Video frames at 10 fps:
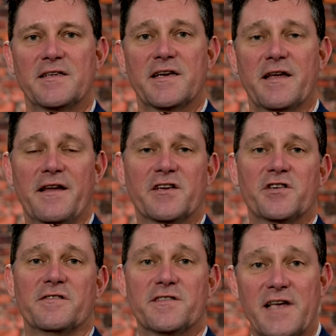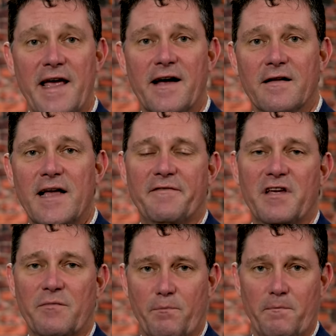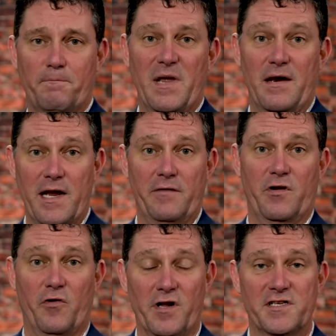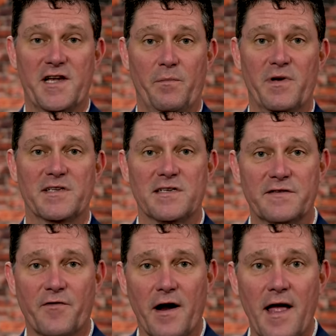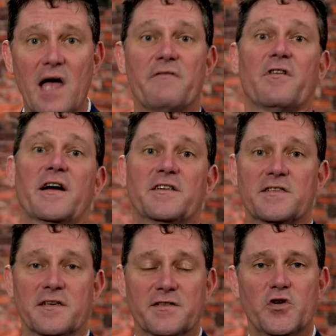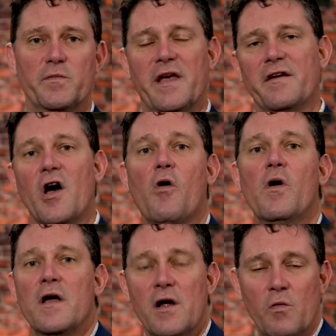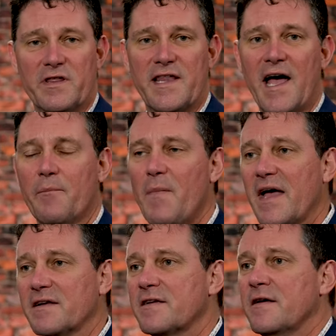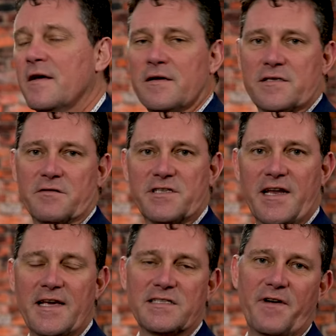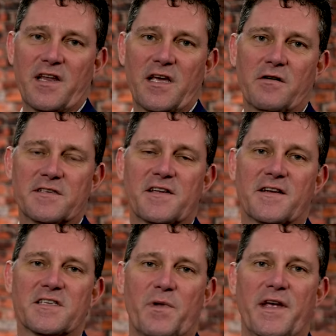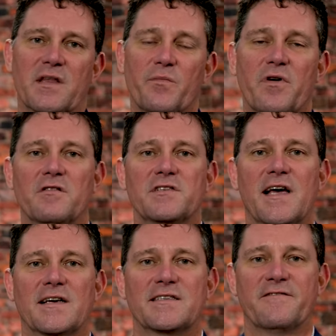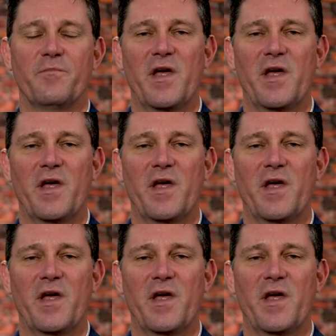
it's a conditional sale, having been in the real estate business forever. I just assume they know what that meant. So today's video is going to explain the process of